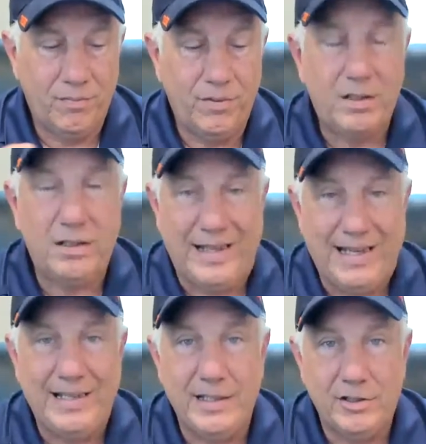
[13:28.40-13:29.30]

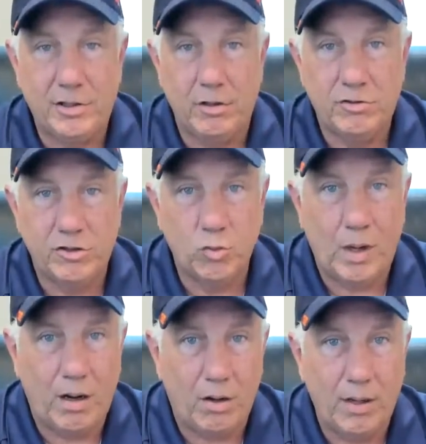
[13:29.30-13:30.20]
cleaning these totes as
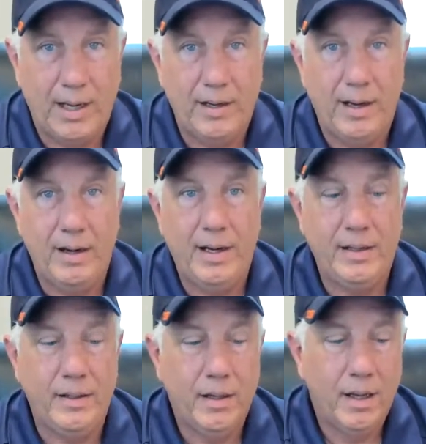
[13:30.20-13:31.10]
well,
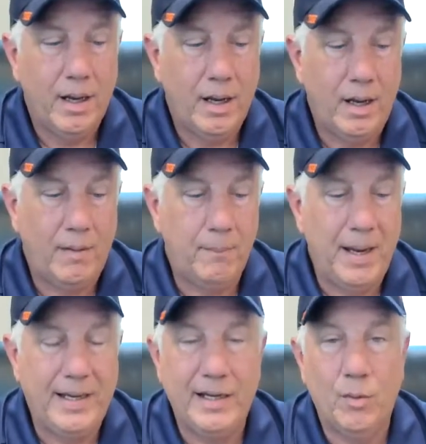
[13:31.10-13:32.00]
and
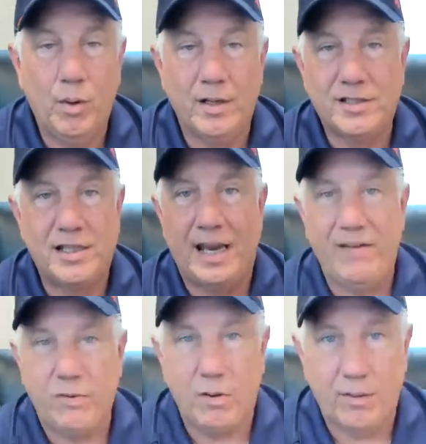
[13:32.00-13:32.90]
making it where it's
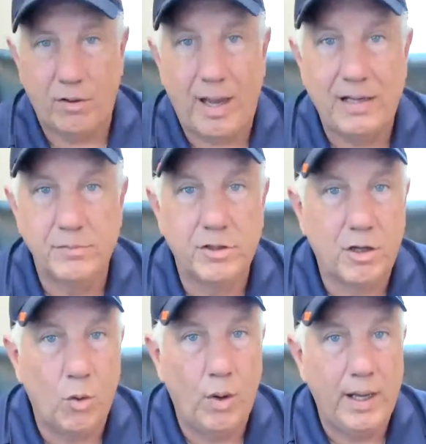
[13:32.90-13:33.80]
safe for other items to
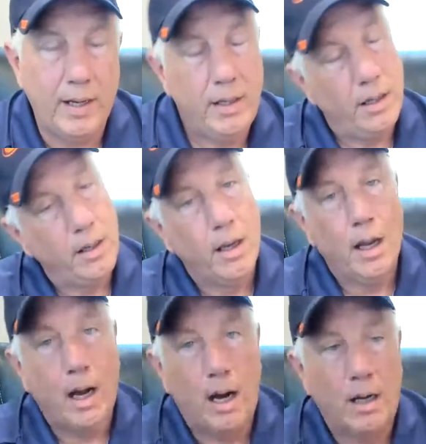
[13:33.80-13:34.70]
go in it.
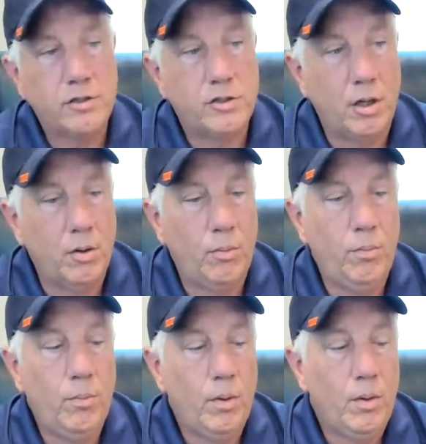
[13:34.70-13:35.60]

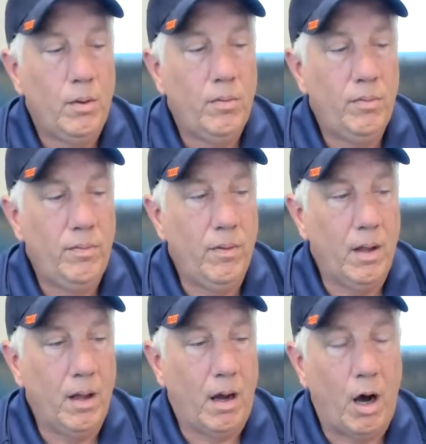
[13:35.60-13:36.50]
So
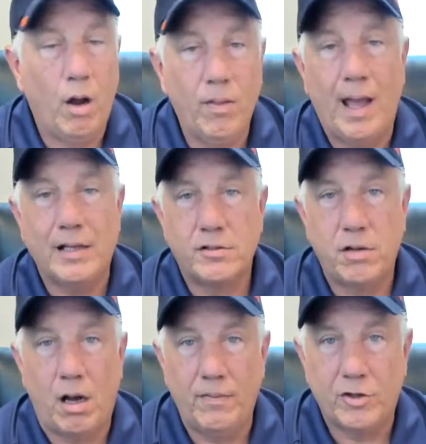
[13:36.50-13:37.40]
all that's
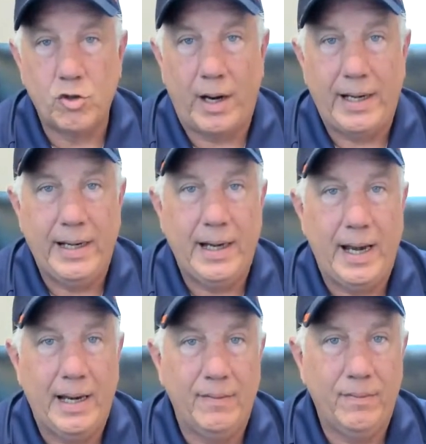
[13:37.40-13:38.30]
taught in the training,
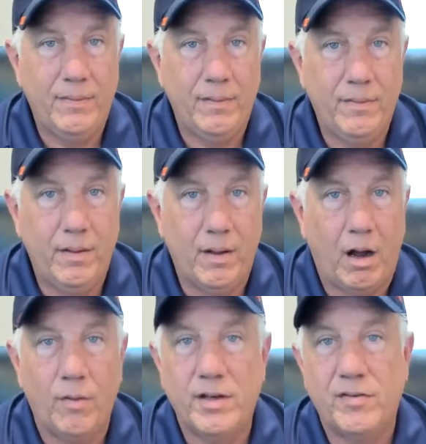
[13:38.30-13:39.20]
and
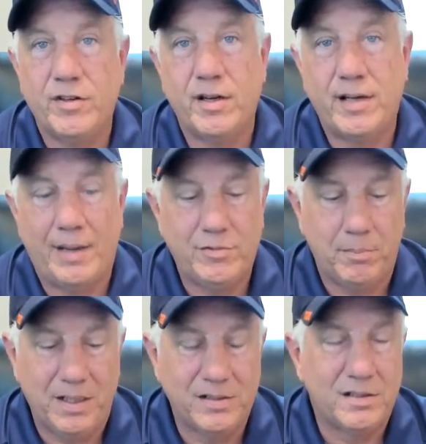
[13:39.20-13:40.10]
all the different types
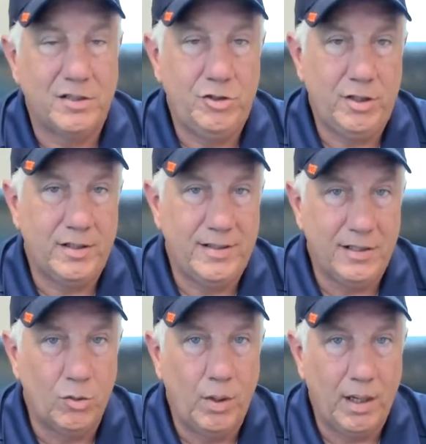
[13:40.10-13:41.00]
of businesses you can
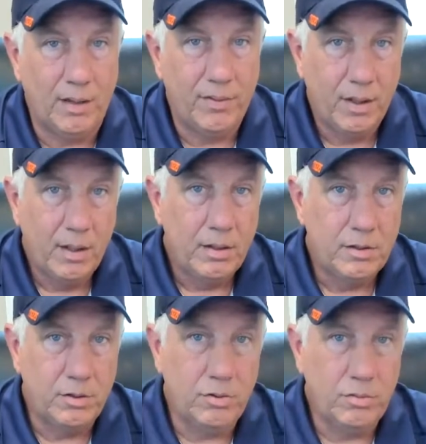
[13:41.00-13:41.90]
deal with
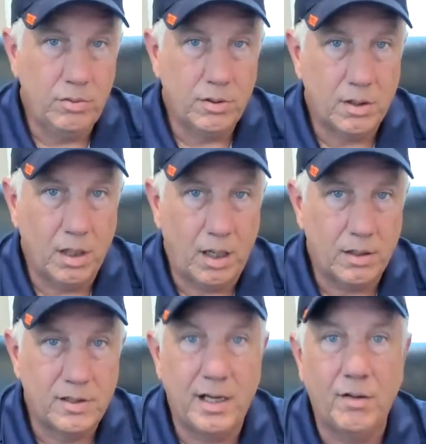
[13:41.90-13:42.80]
to
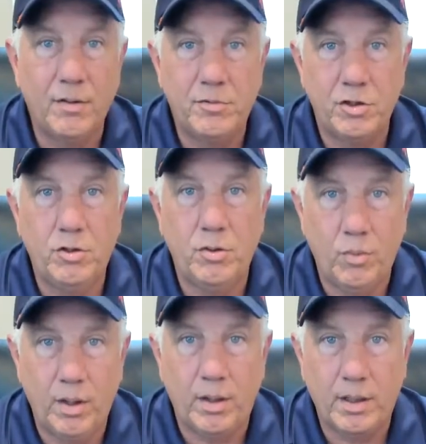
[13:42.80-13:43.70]
sell them to,
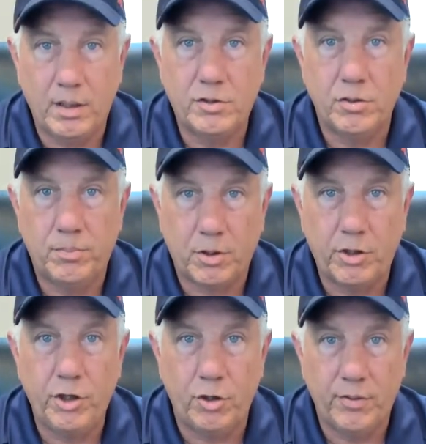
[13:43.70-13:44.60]
and where to
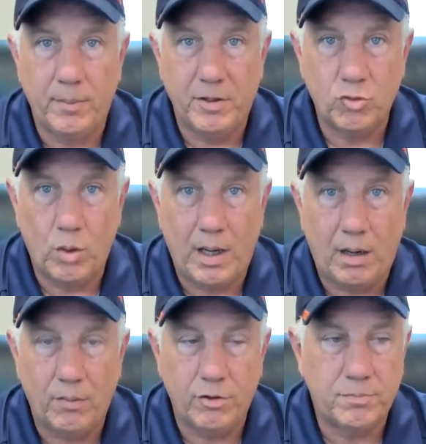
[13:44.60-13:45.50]
procure them as
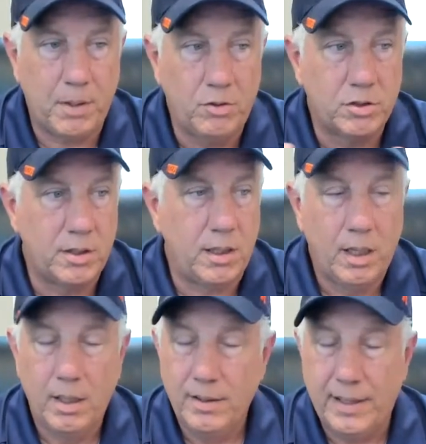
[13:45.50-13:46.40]
well. There's posts
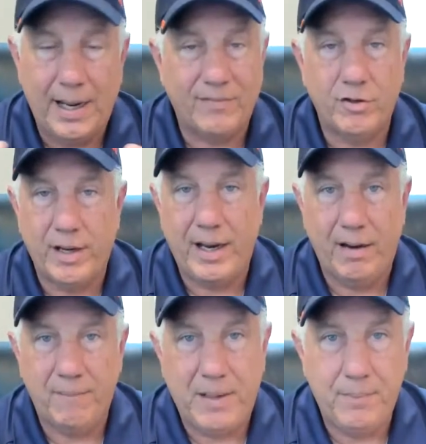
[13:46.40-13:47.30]
day after day
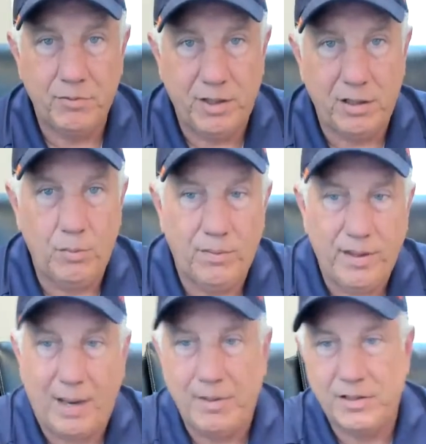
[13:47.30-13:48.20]
of people dealing with
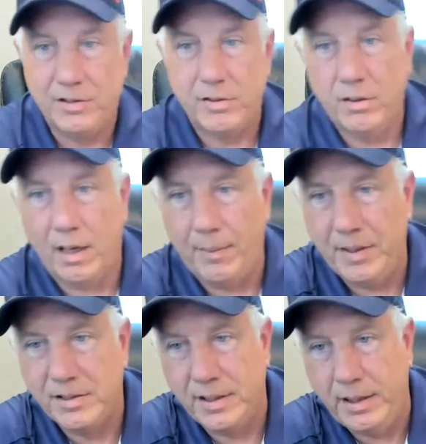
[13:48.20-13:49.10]
the
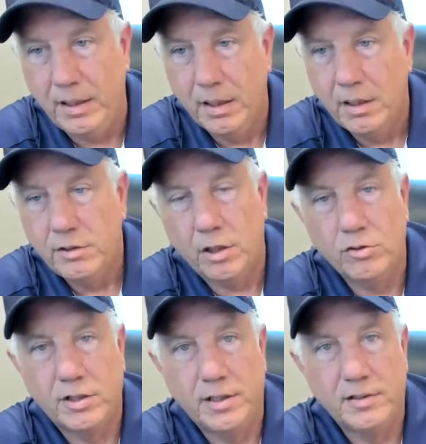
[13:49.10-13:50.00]
IBC
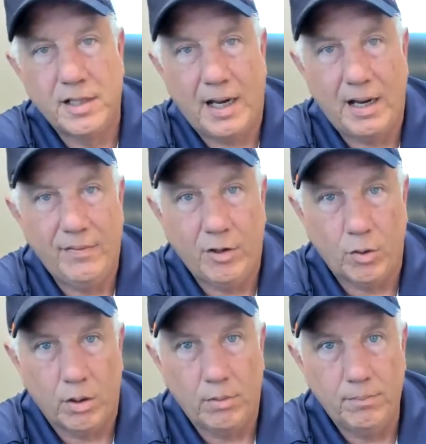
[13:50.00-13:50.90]
totes inside the
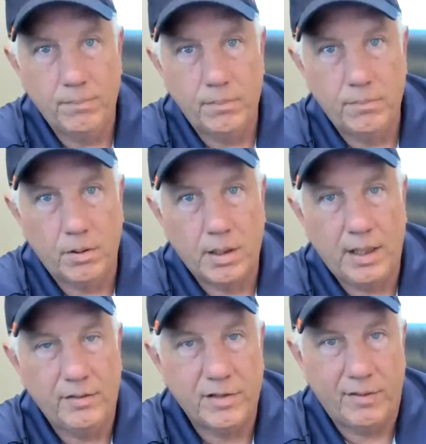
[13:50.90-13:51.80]
group,
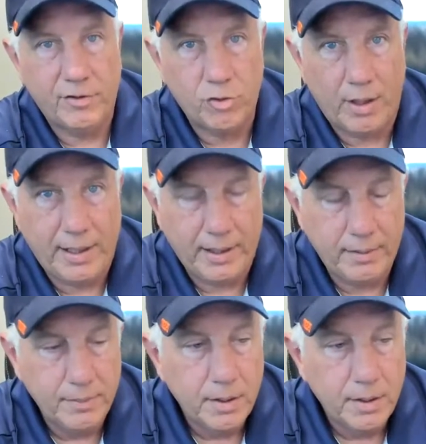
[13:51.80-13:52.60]
okay, inside the training,